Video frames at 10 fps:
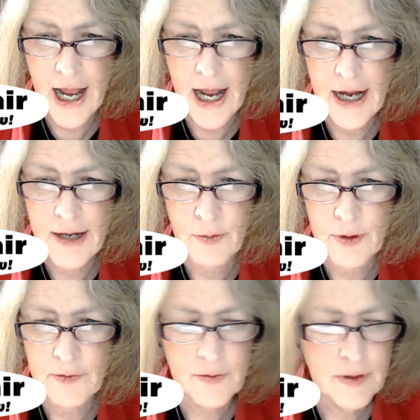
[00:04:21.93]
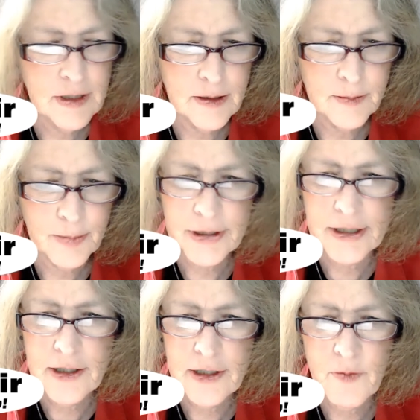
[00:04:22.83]
And we've done
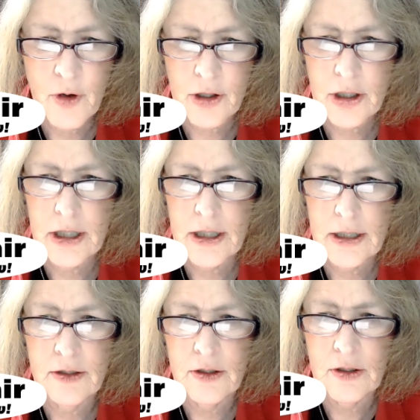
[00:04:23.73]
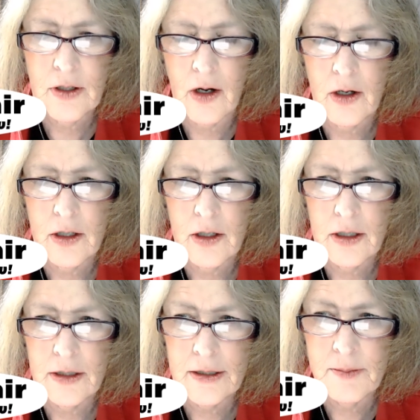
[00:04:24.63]
plenty of marketing here
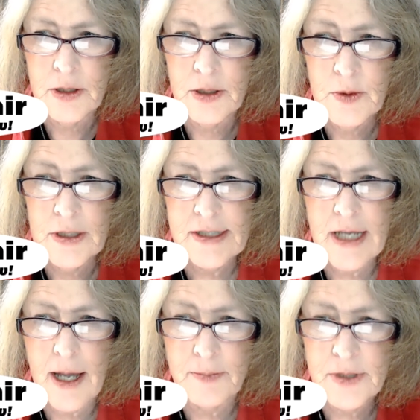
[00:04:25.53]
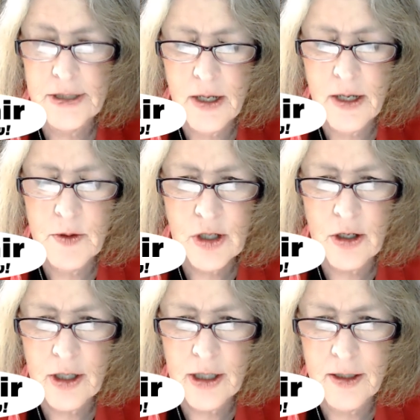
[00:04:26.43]
on the Midweek Zap. Today we're
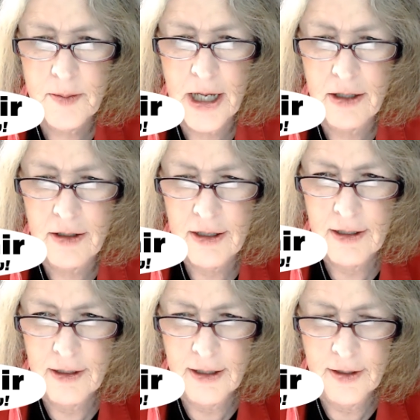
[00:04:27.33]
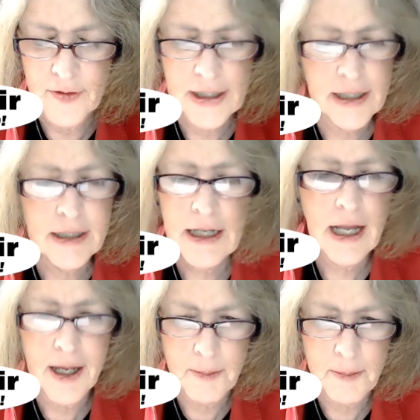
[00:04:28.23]
talking about the end
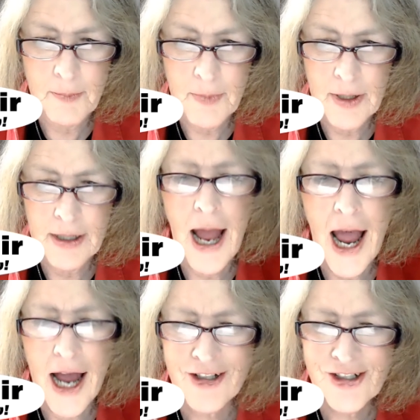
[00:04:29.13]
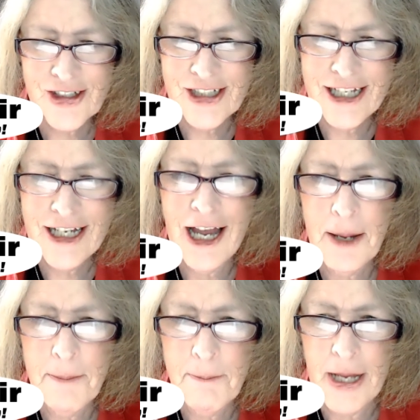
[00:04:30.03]
game, actually
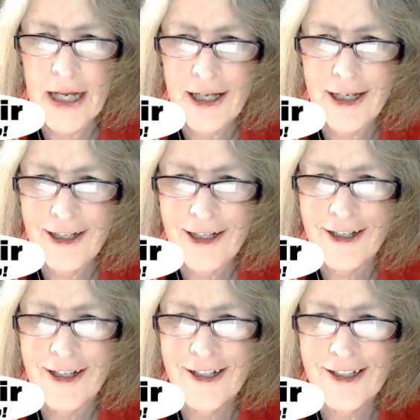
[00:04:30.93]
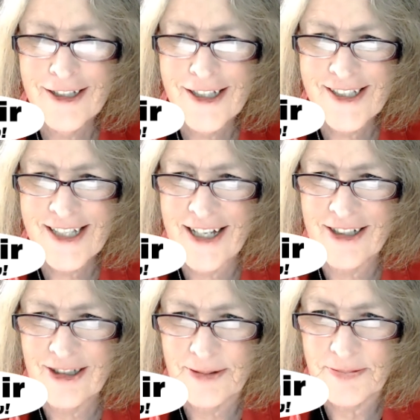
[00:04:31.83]
making the
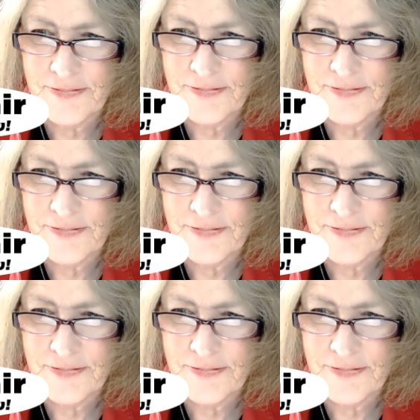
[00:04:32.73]
sale.